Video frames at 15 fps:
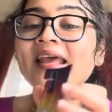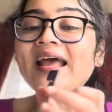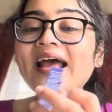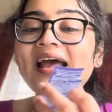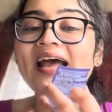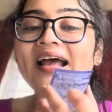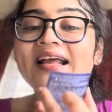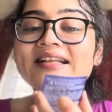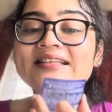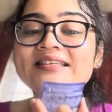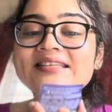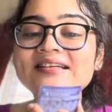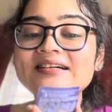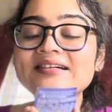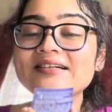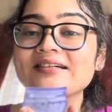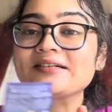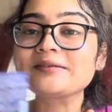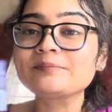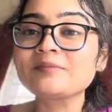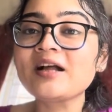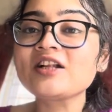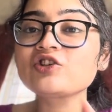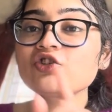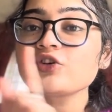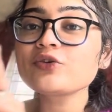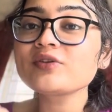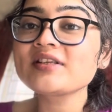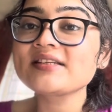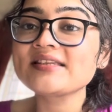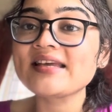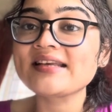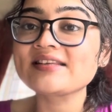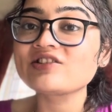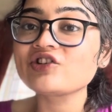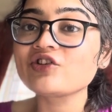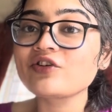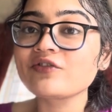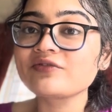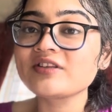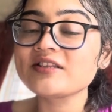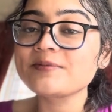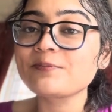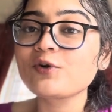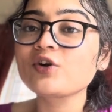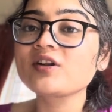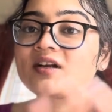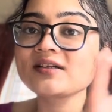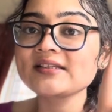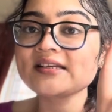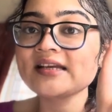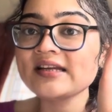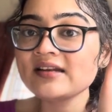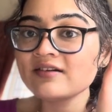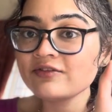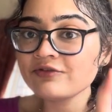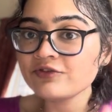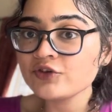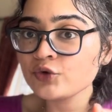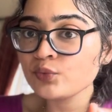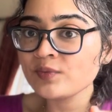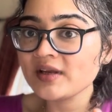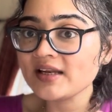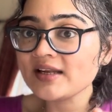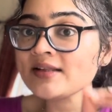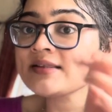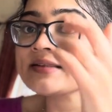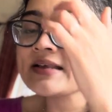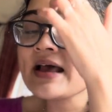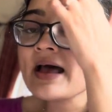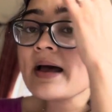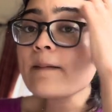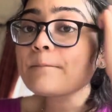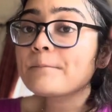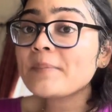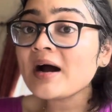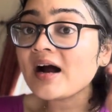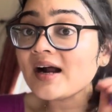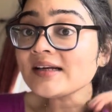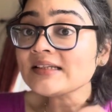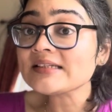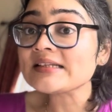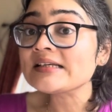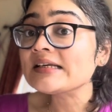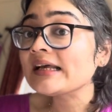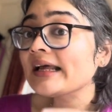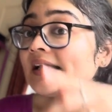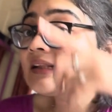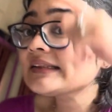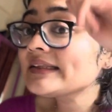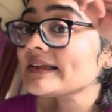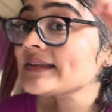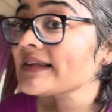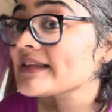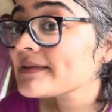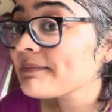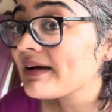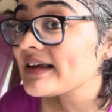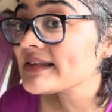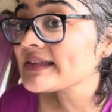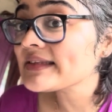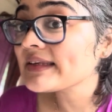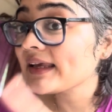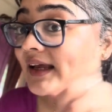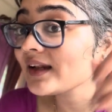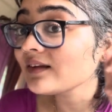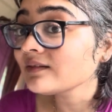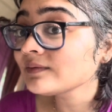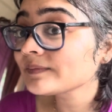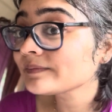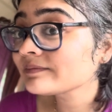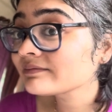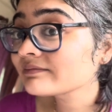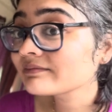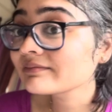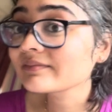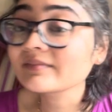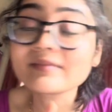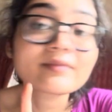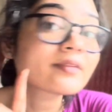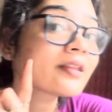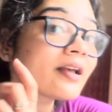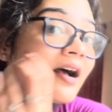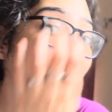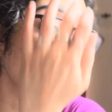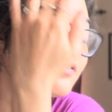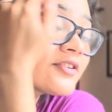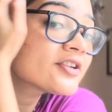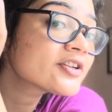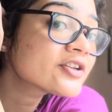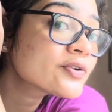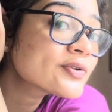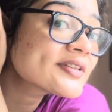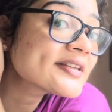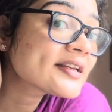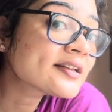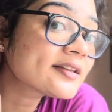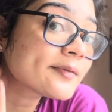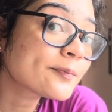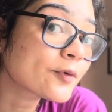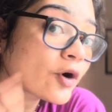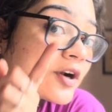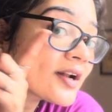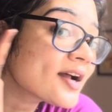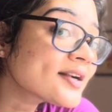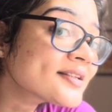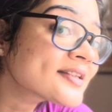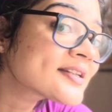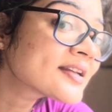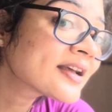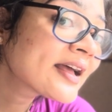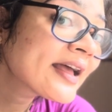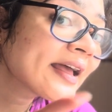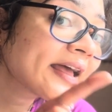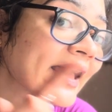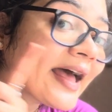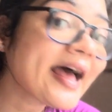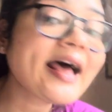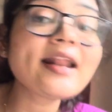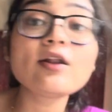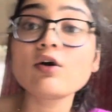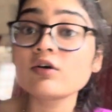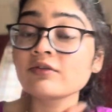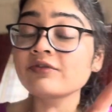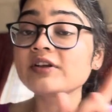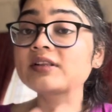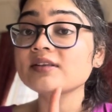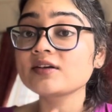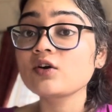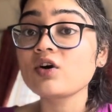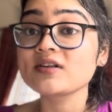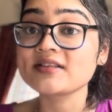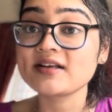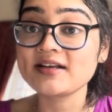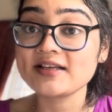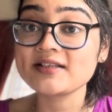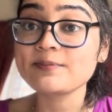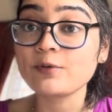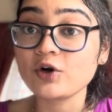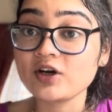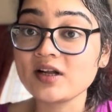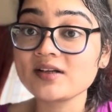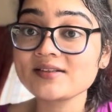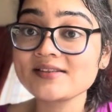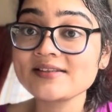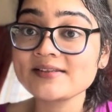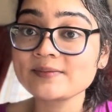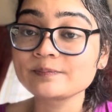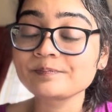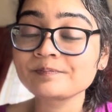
And I'll show you the texture of this product in a few minutes, but this is my skin after using the product along with the COSRX products.